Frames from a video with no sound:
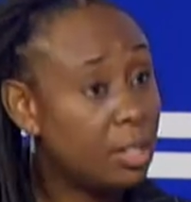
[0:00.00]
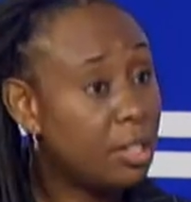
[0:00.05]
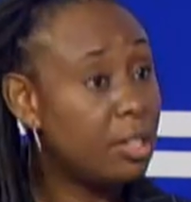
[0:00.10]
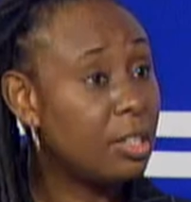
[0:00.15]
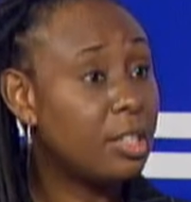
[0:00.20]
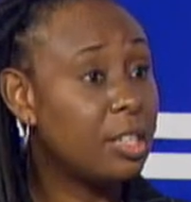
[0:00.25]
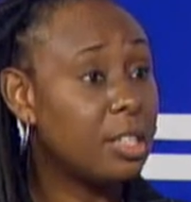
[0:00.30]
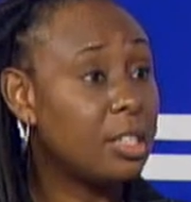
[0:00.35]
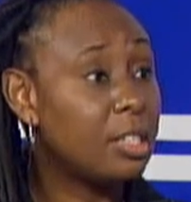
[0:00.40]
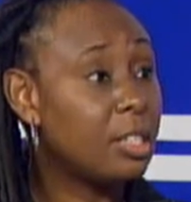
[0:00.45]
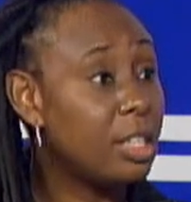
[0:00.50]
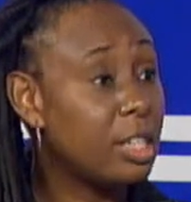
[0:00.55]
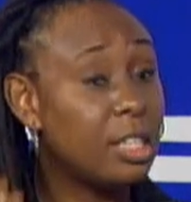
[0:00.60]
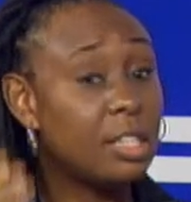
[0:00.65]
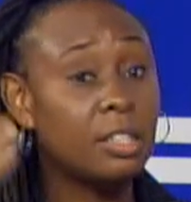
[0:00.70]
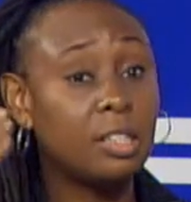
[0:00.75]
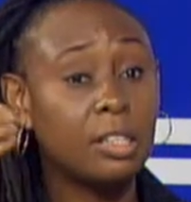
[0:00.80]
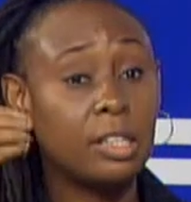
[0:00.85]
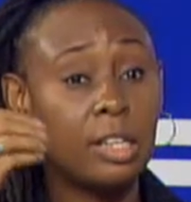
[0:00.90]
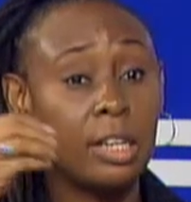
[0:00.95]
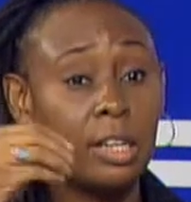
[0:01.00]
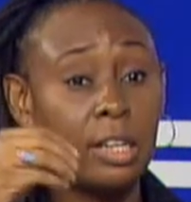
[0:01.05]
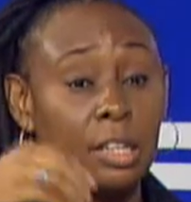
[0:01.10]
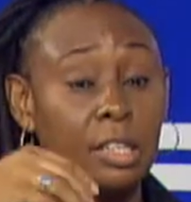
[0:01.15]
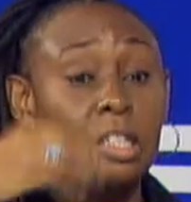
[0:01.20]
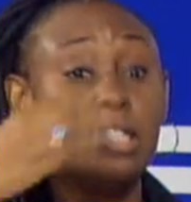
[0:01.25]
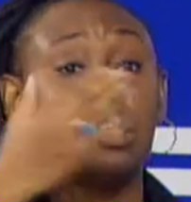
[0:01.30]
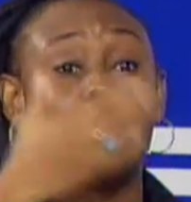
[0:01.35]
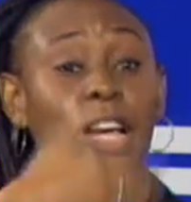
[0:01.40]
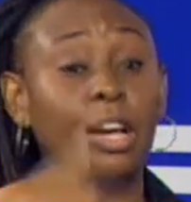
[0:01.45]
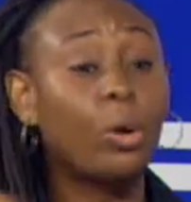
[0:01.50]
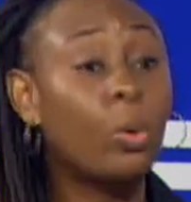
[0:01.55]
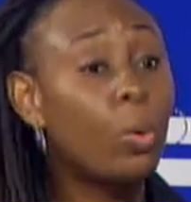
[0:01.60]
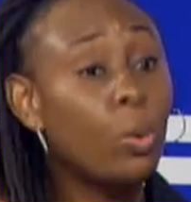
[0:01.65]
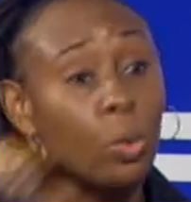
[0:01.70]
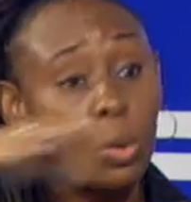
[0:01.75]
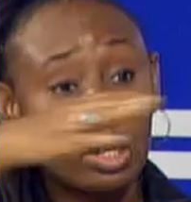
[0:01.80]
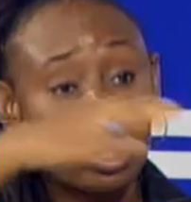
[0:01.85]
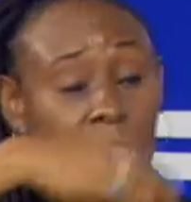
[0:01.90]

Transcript: stakeholders,